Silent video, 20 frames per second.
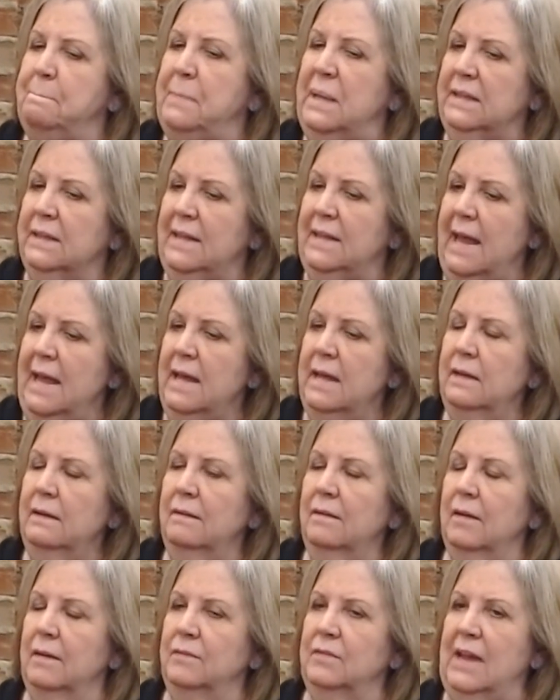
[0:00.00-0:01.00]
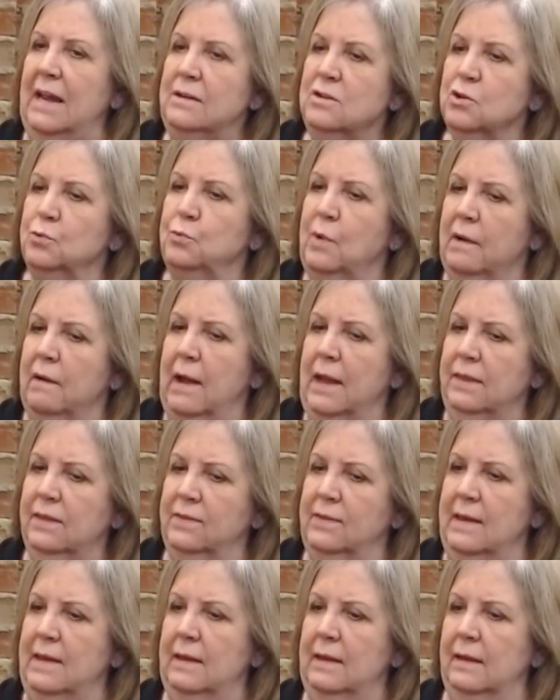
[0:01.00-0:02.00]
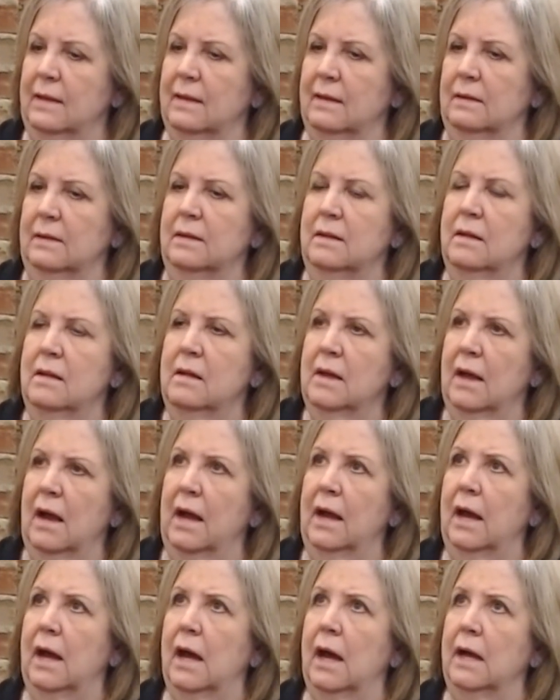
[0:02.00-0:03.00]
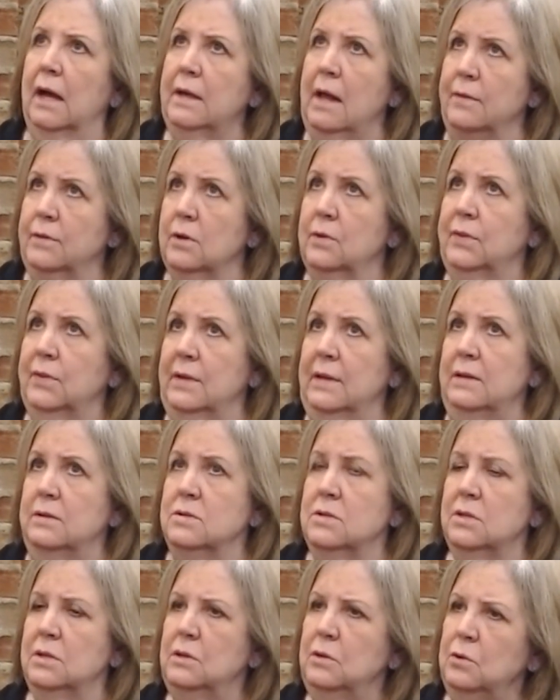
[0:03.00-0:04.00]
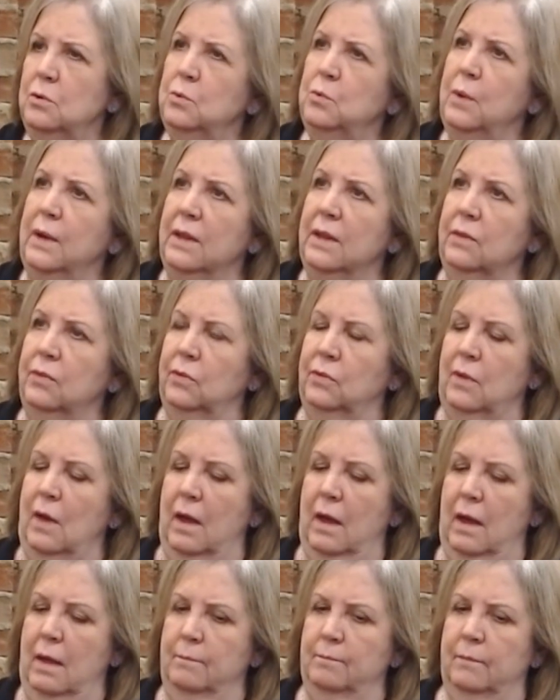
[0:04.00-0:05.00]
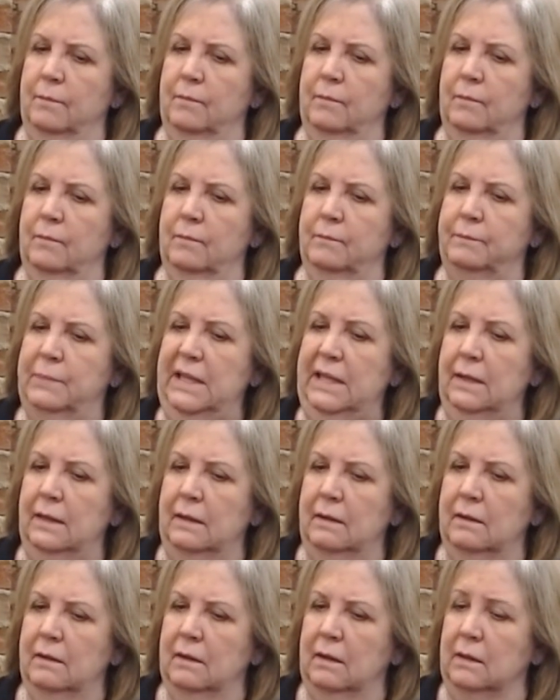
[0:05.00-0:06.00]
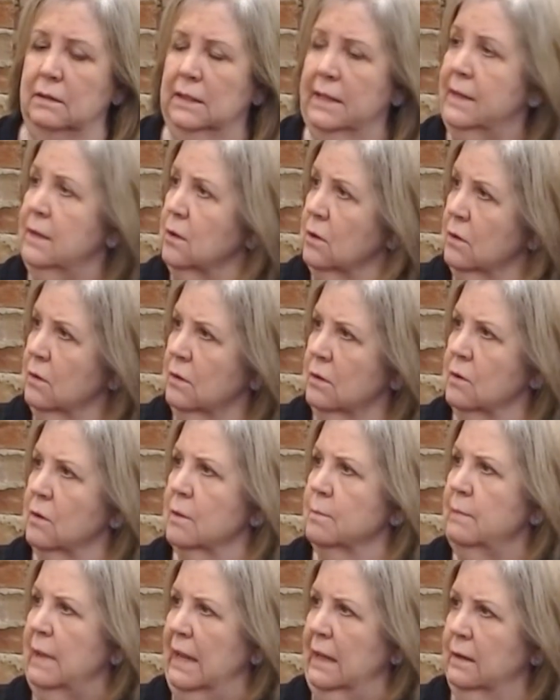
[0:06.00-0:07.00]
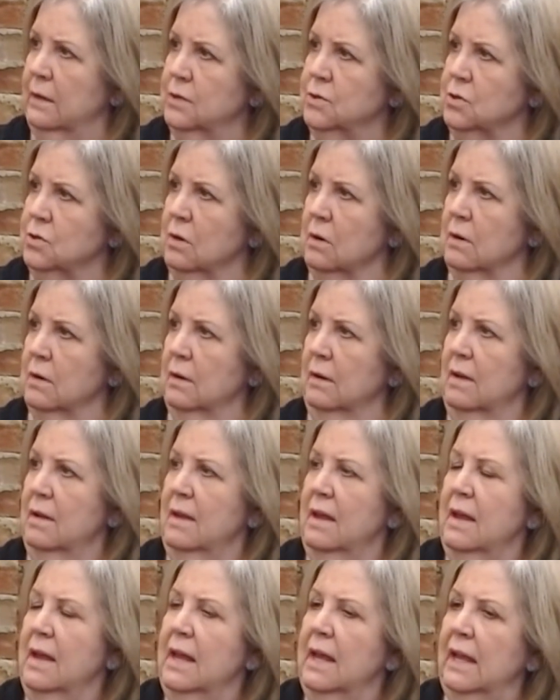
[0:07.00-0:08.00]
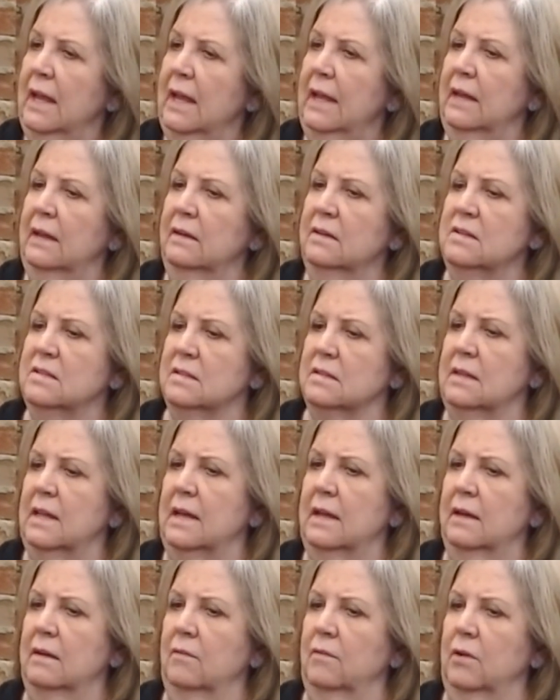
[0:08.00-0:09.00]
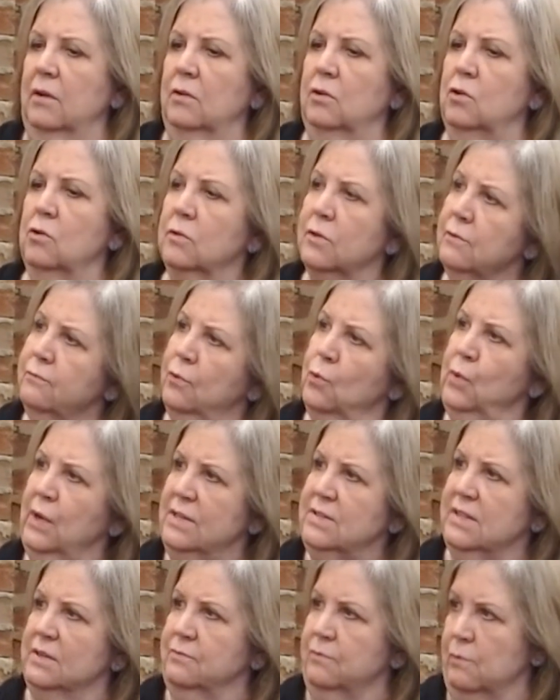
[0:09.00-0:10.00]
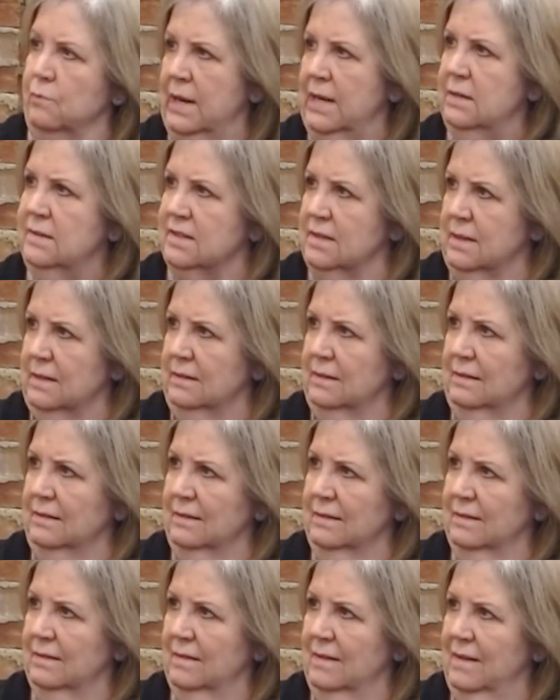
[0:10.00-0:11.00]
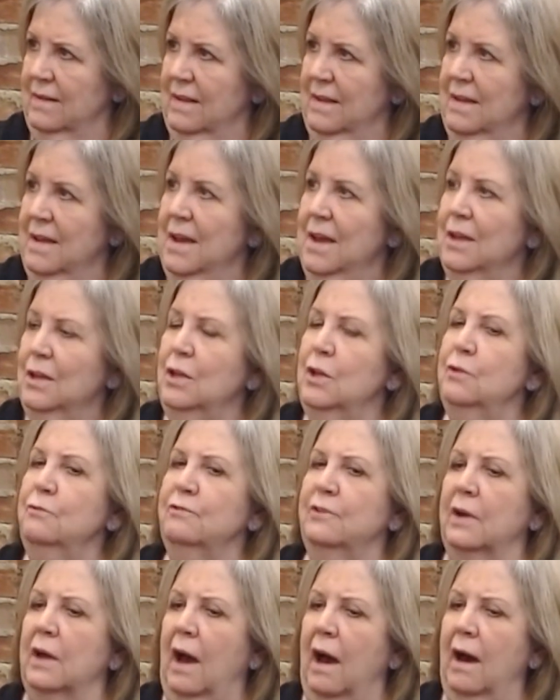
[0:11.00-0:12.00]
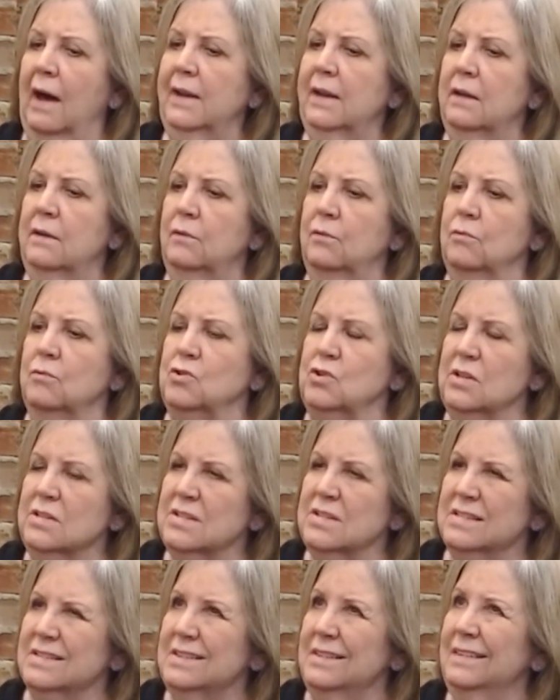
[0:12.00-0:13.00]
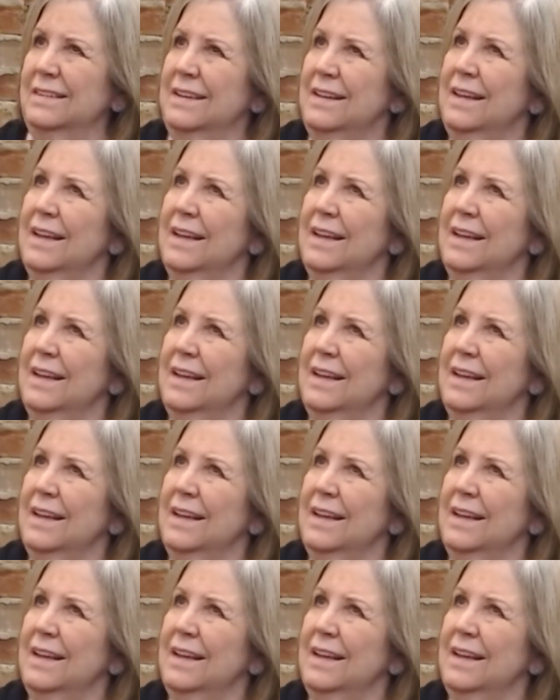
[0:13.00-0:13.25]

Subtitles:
But then that's where I think another thing, too, with being a leader or a manager is that you're the voice of reason. You've got to just